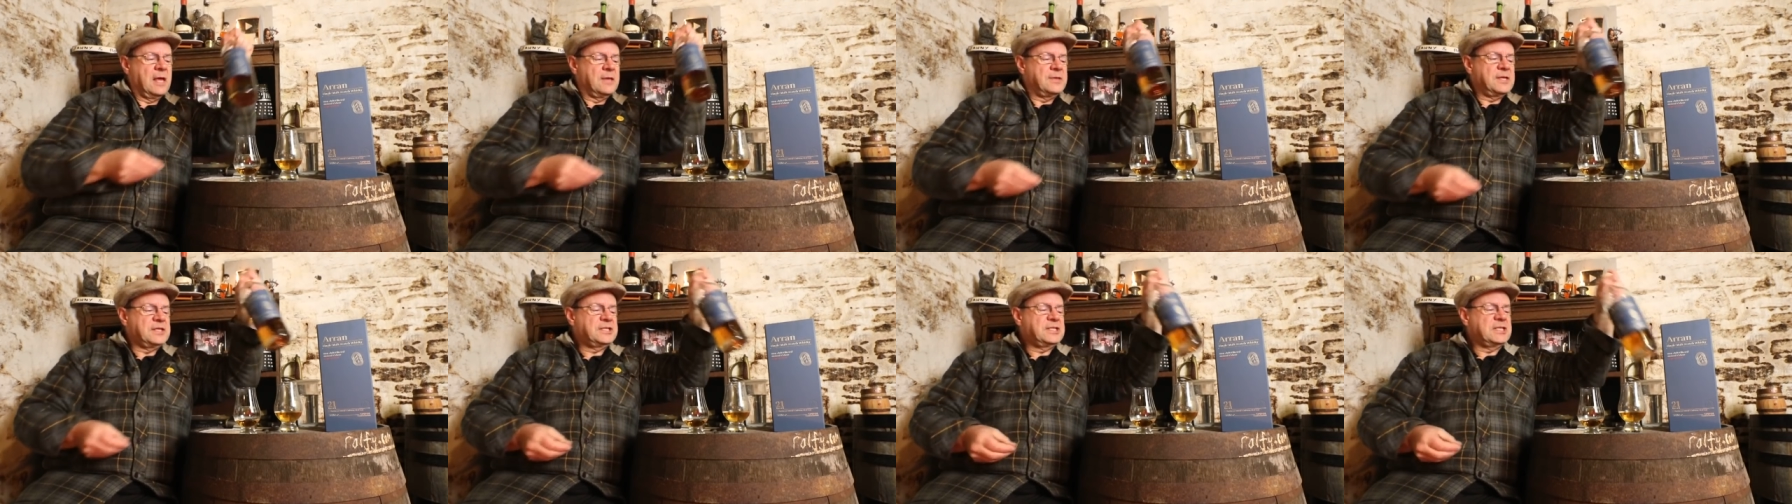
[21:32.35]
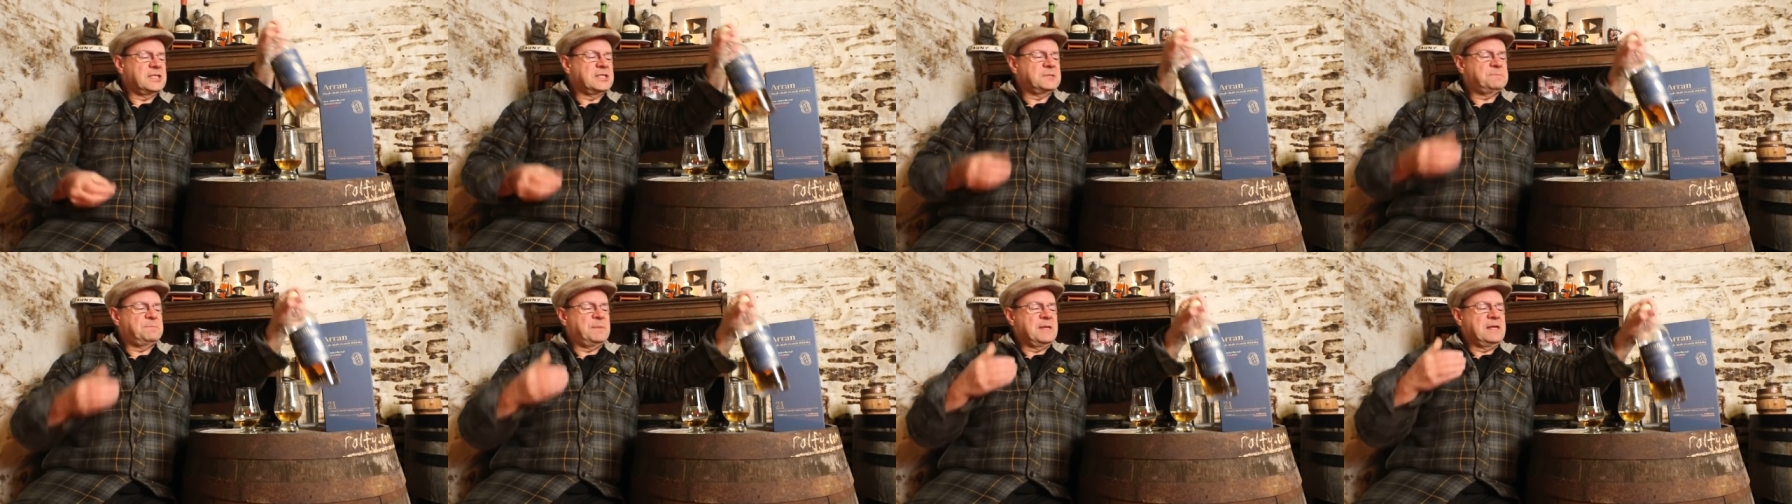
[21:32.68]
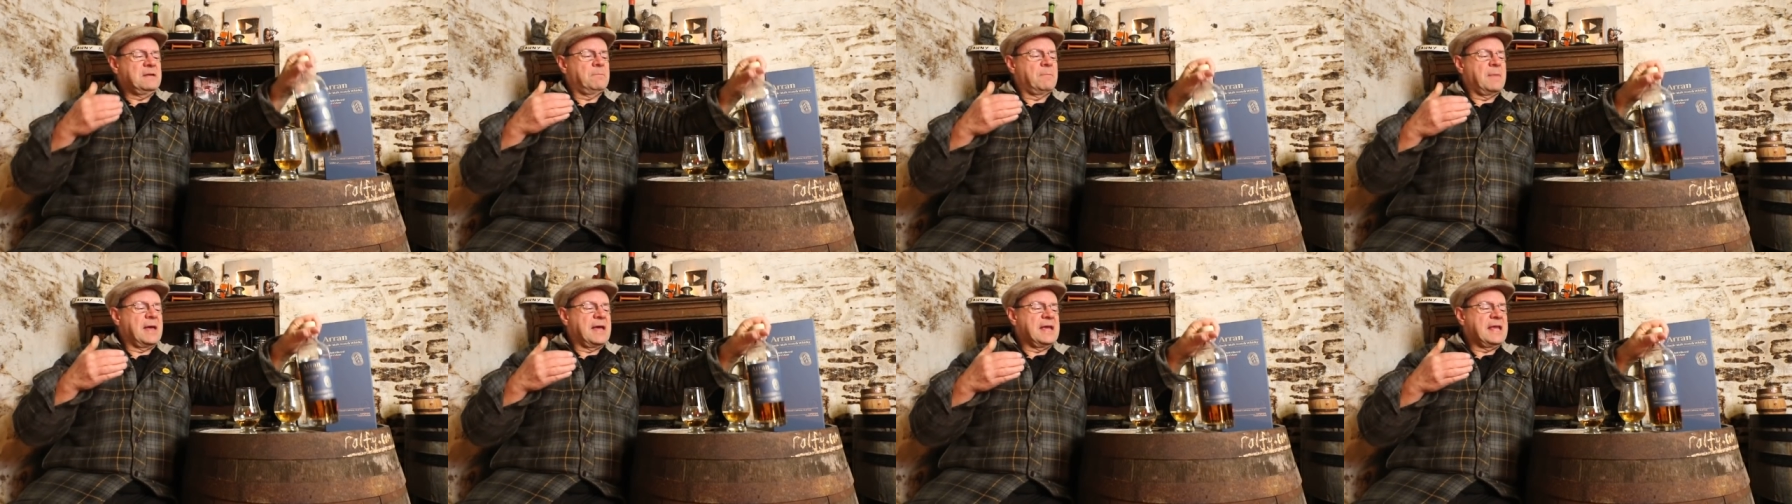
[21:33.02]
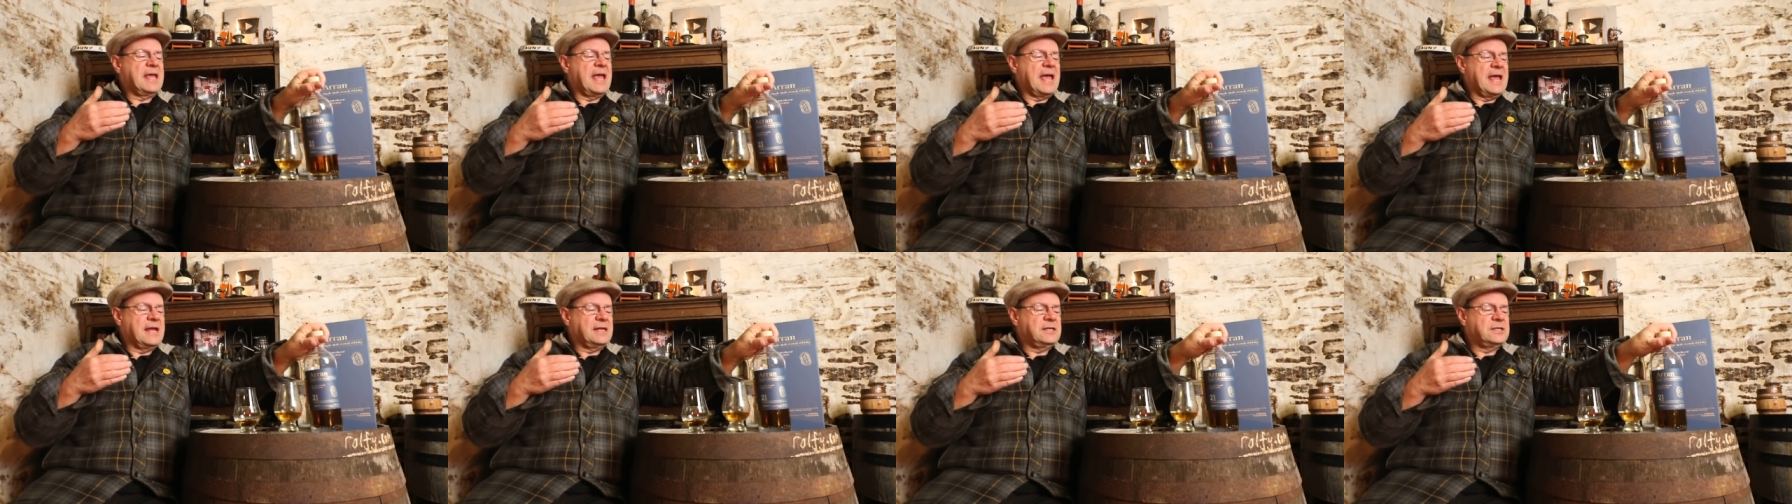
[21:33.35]
This has been
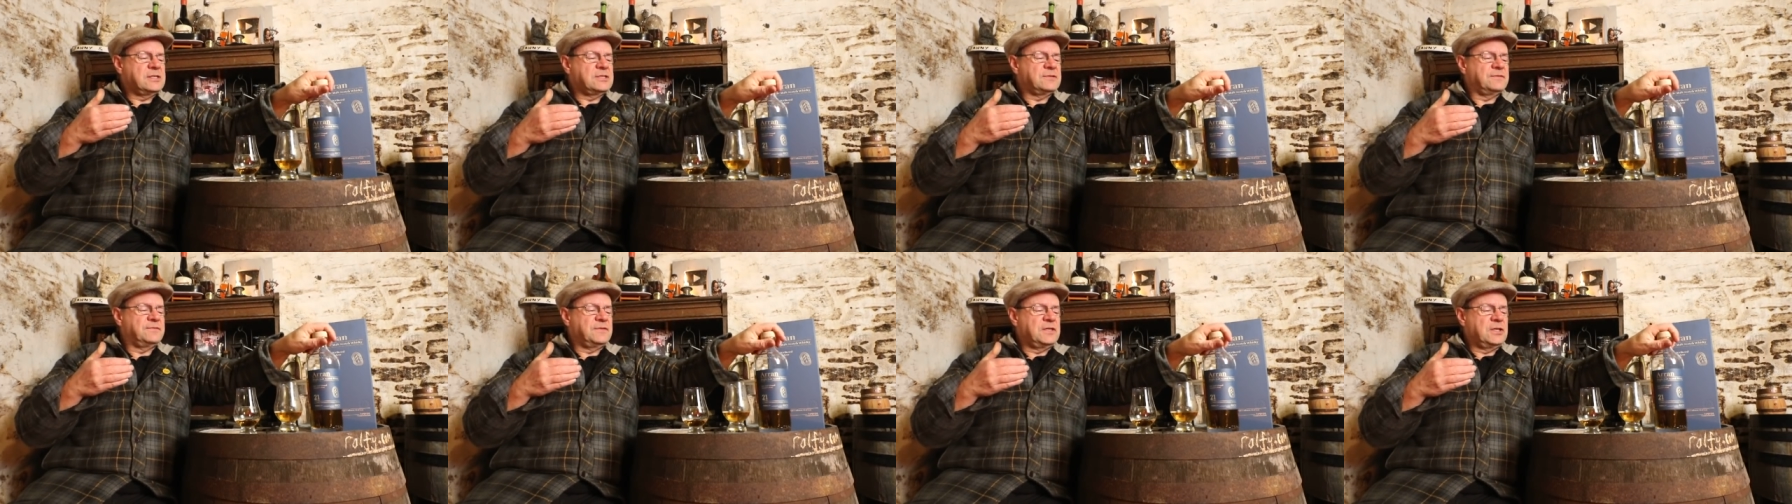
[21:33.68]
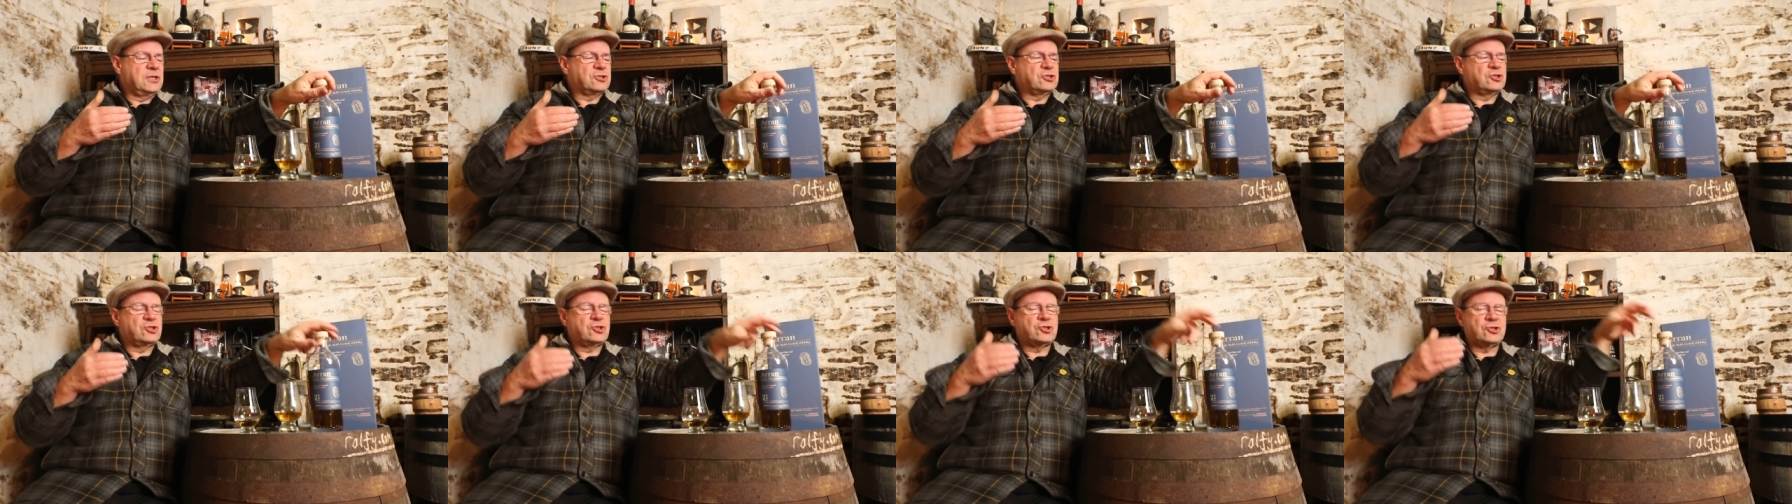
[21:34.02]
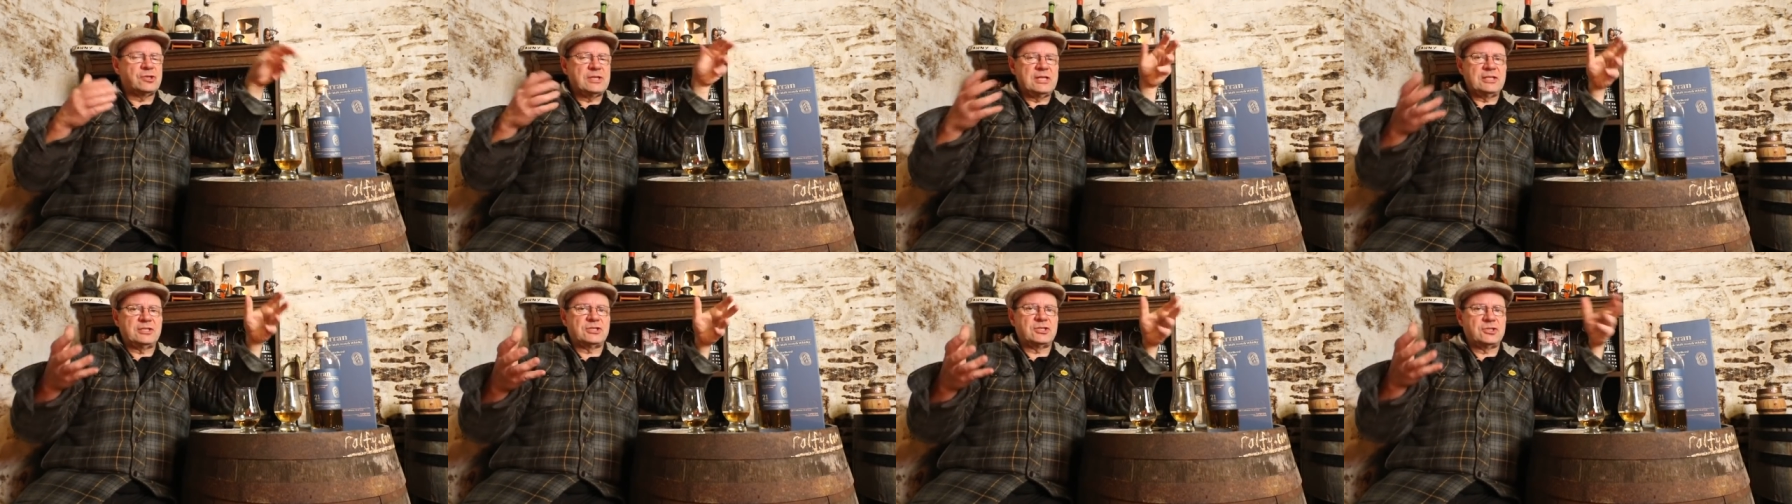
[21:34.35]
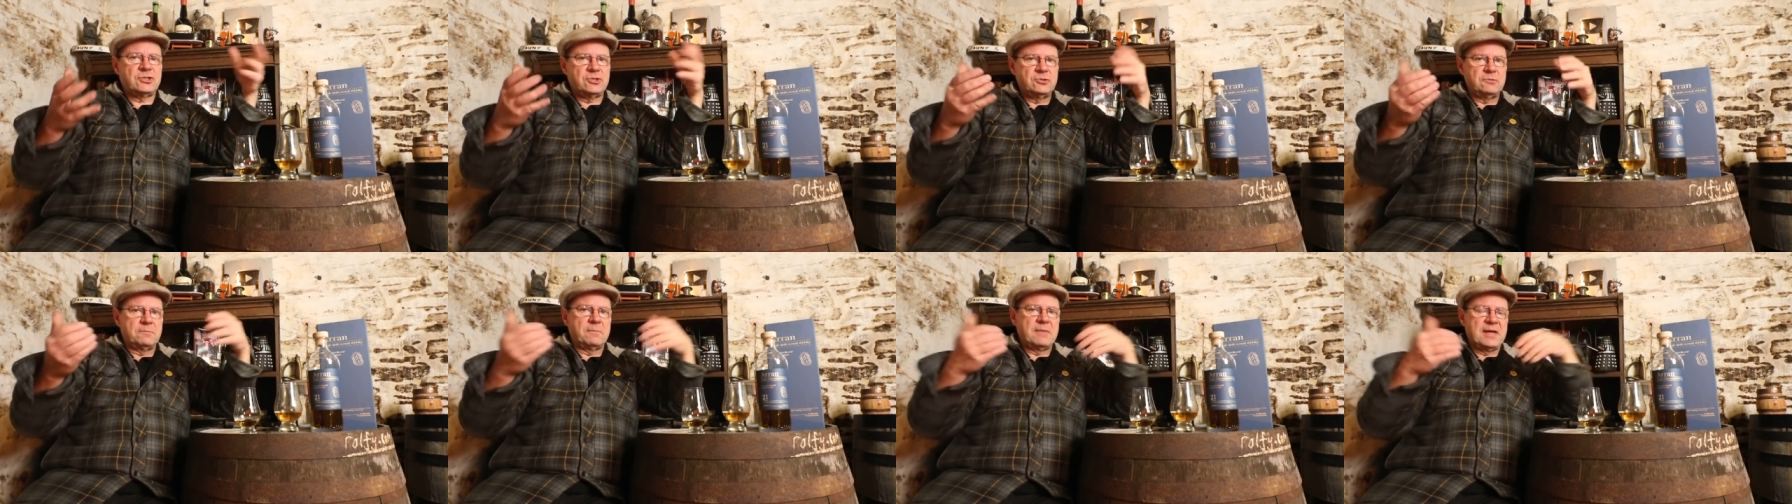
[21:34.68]
my end of year treat
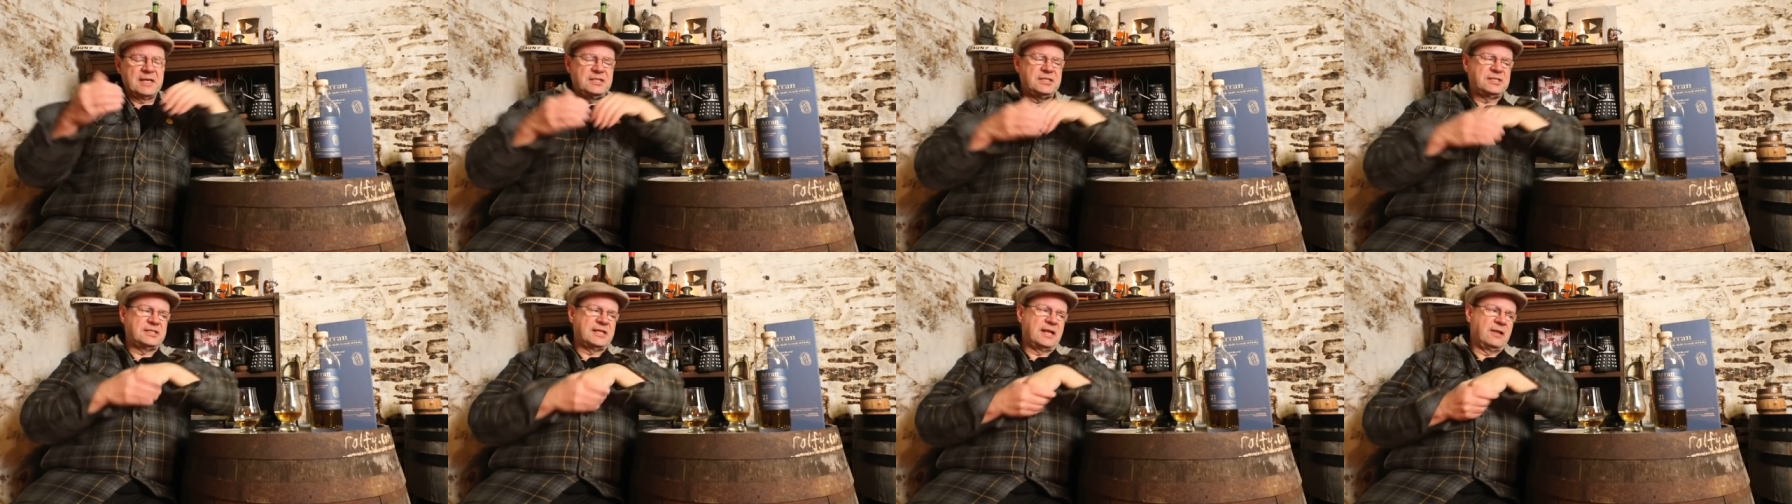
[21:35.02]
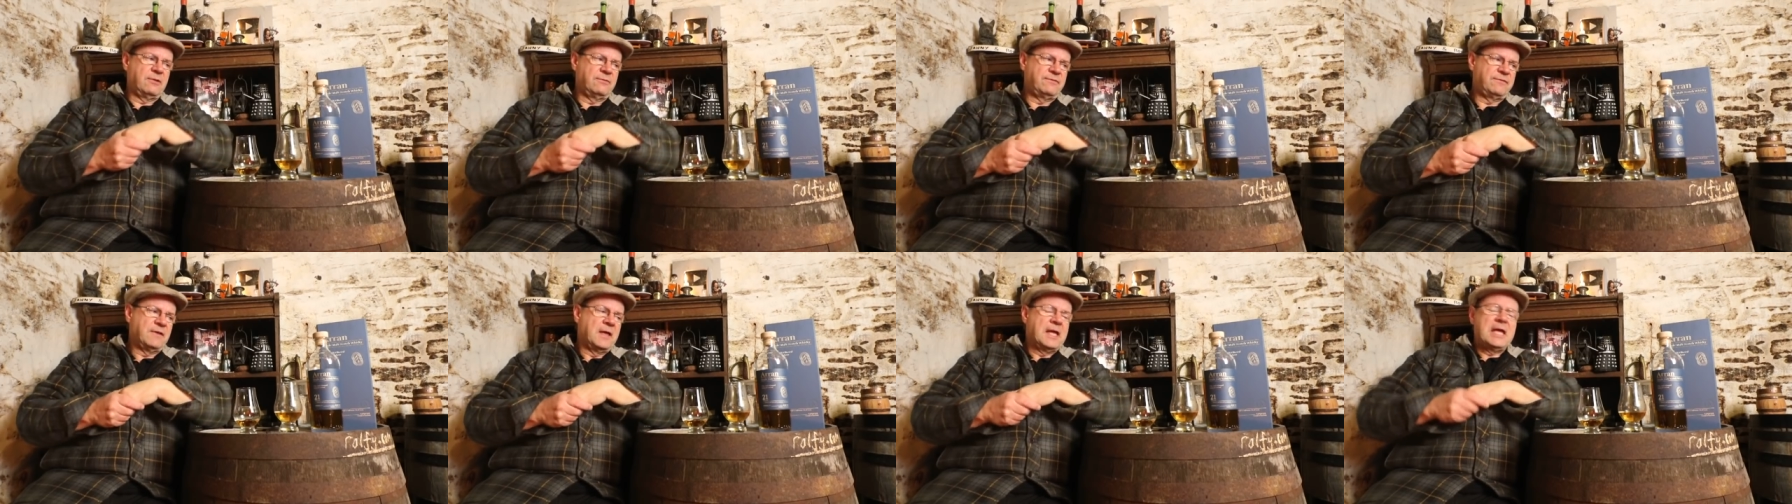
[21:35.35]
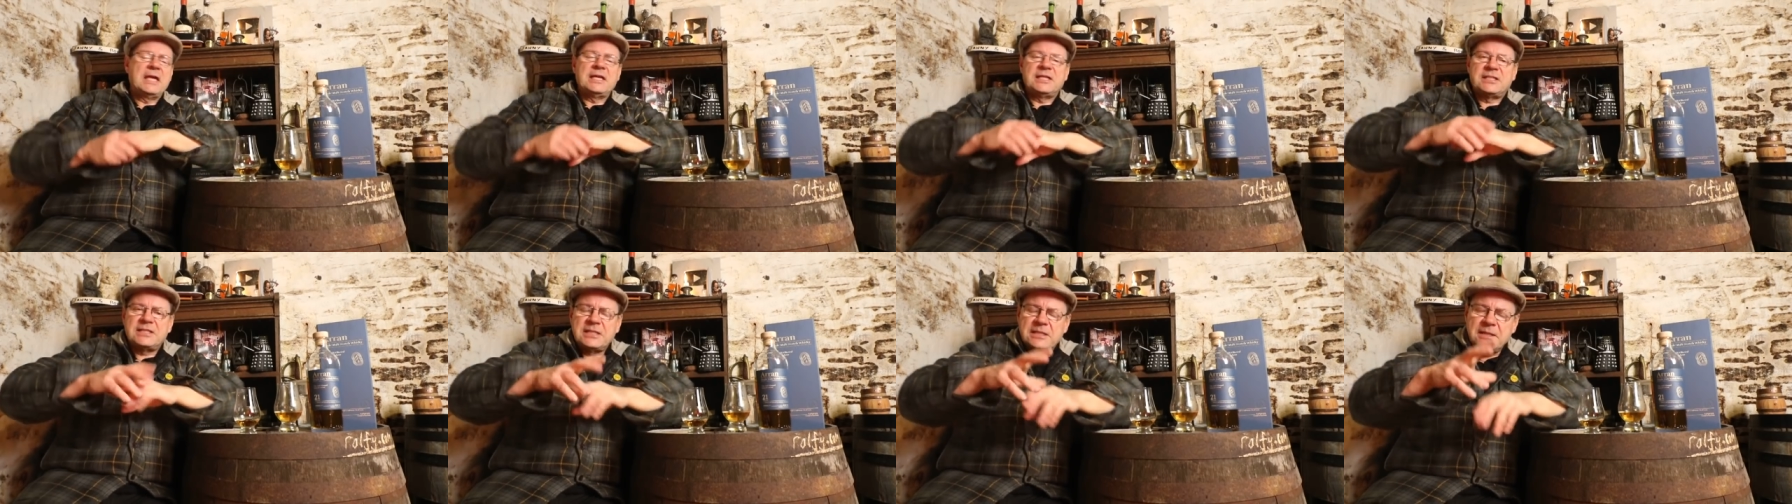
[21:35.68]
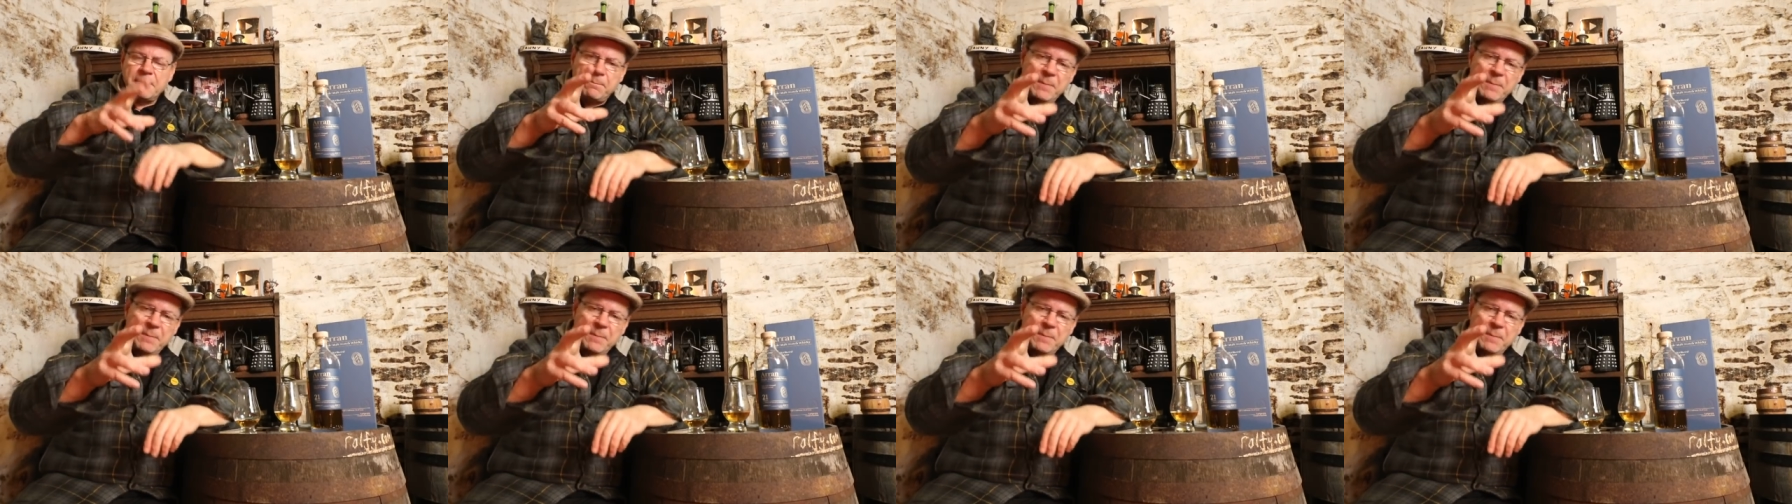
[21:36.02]
to myself. see, the